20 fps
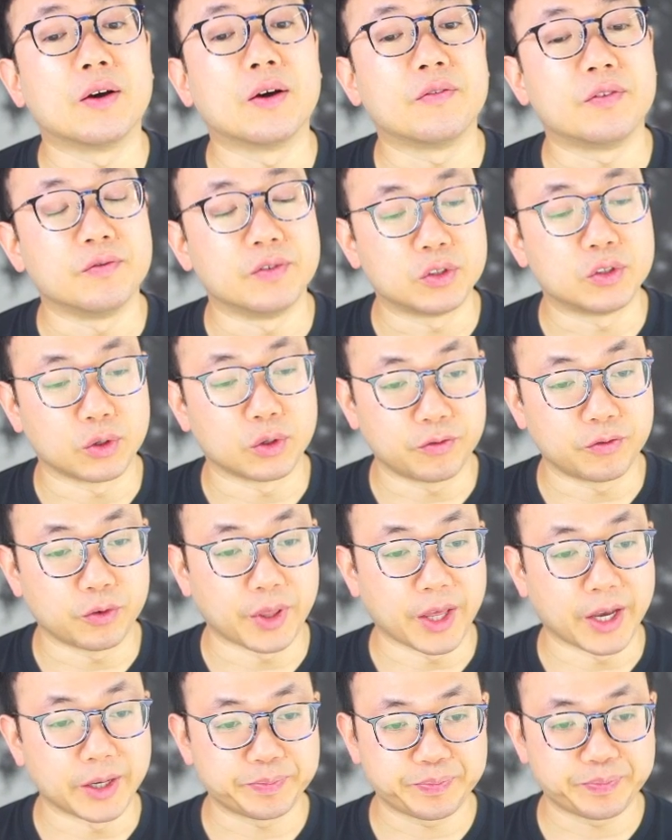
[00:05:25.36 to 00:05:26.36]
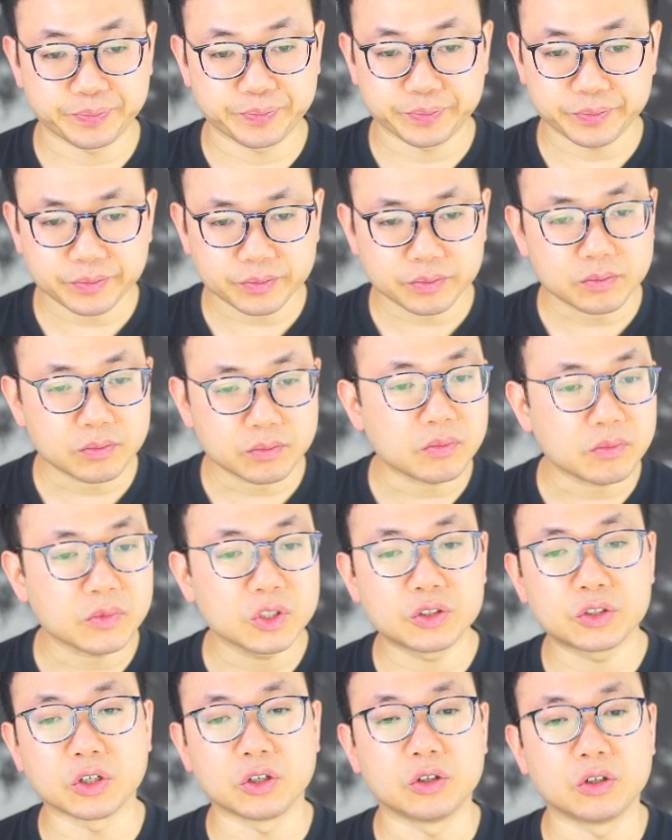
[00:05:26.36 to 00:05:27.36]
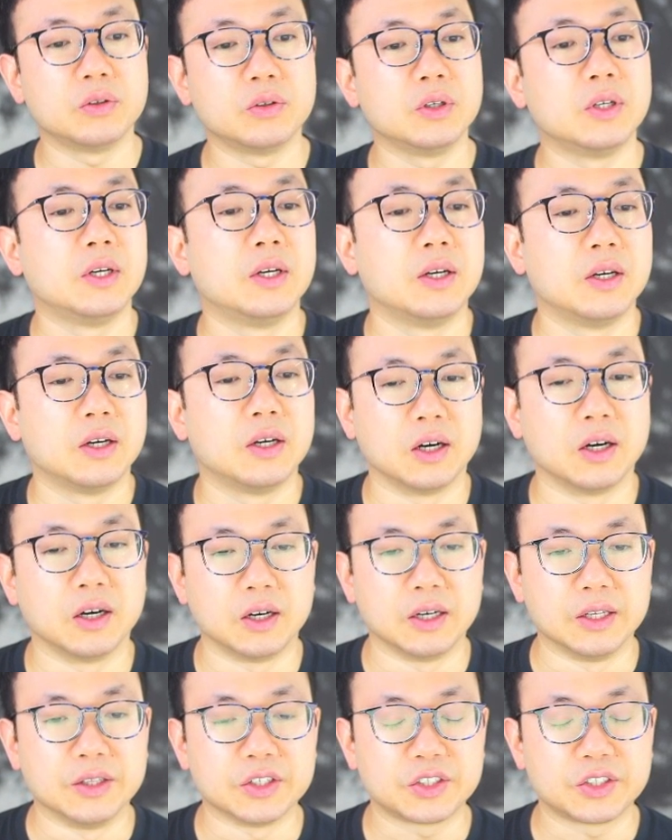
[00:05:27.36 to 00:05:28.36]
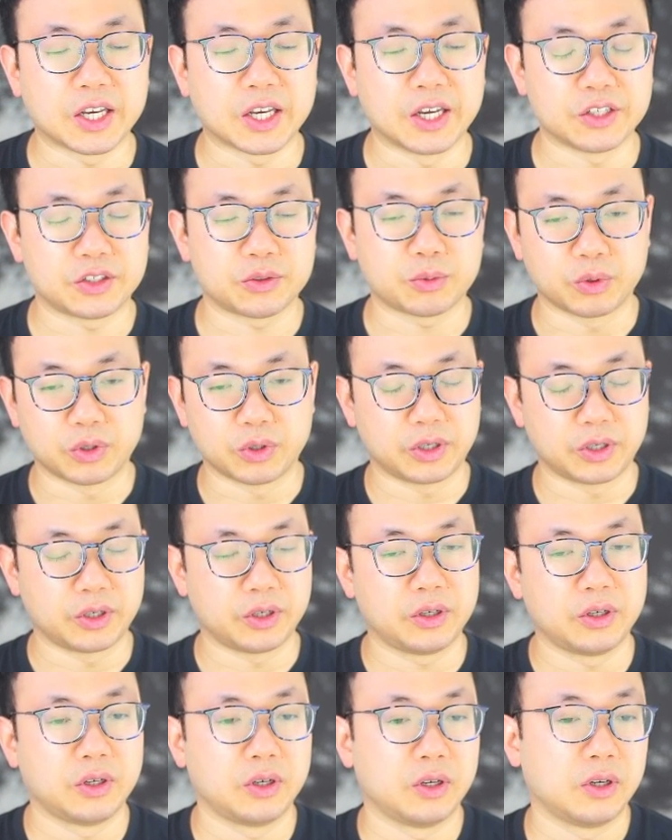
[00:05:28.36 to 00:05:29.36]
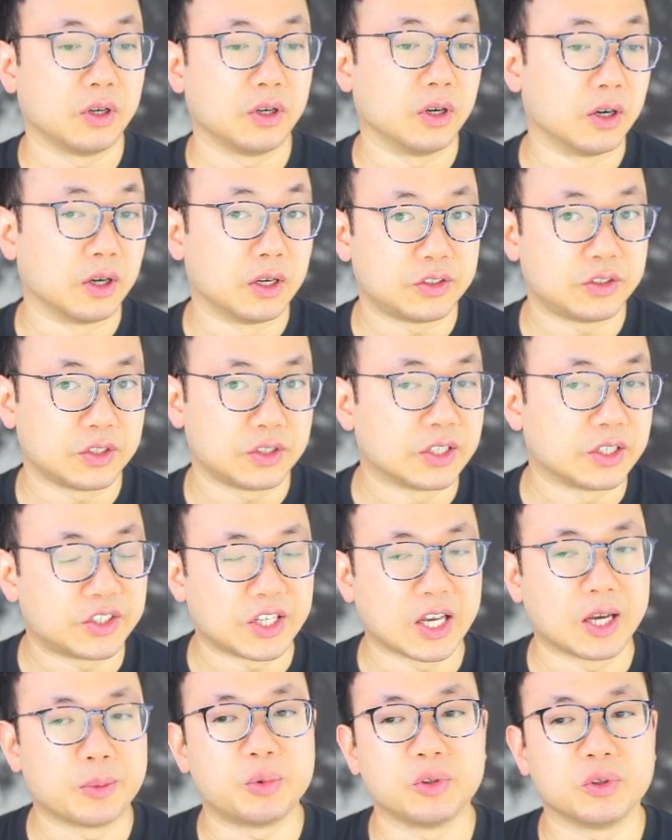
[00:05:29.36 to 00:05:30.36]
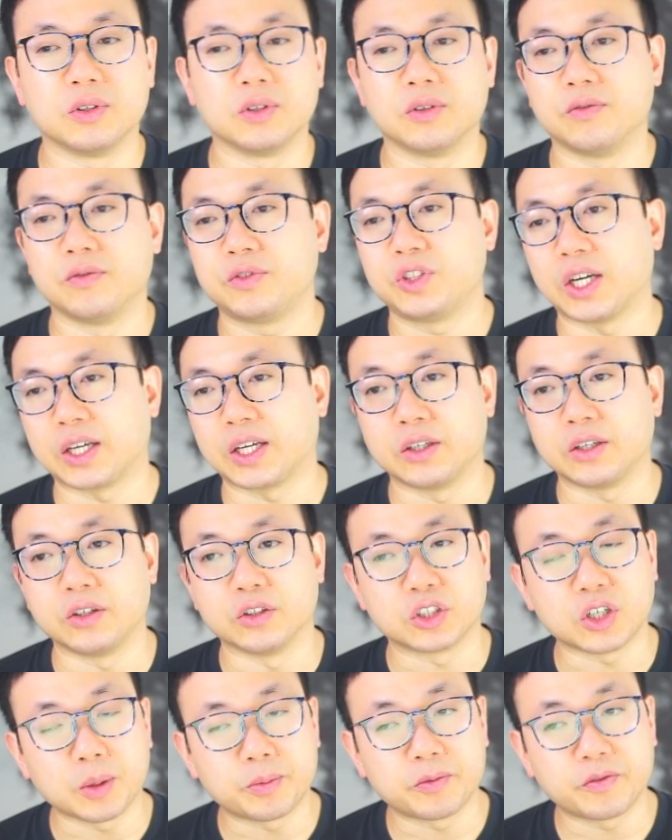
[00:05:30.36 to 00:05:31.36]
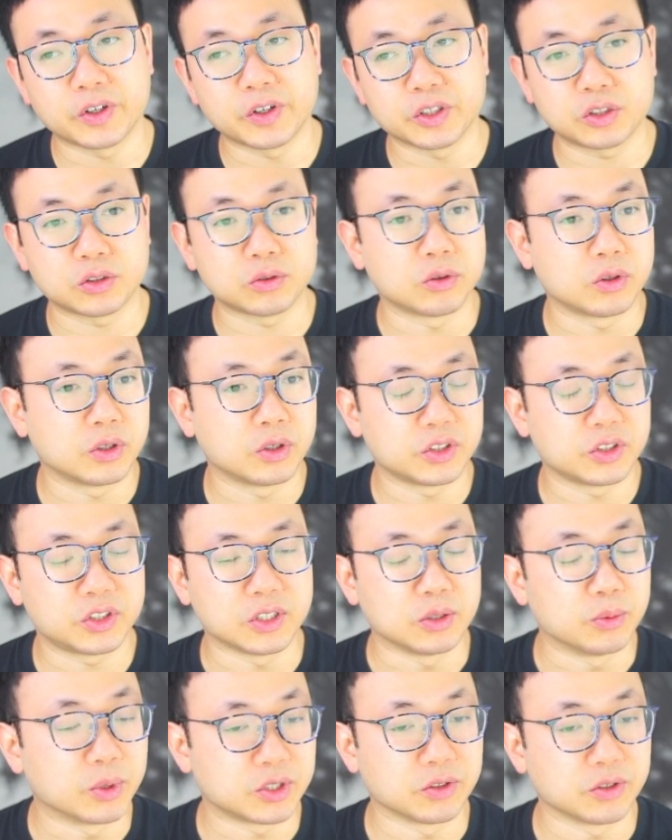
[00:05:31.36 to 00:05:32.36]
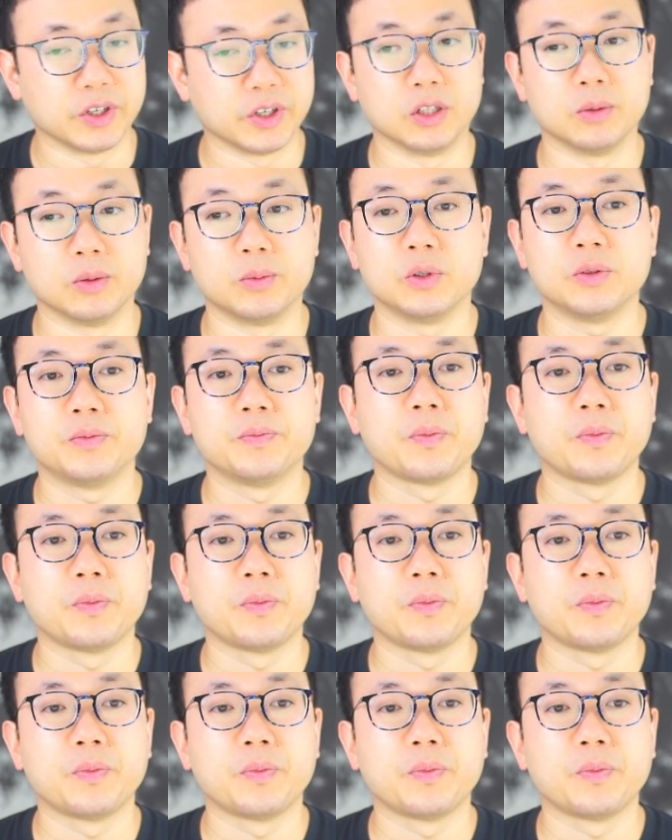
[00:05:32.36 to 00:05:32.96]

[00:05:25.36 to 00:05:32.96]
have inventory for that. So in this case, it's an example of checking your Shopify store to see what's available.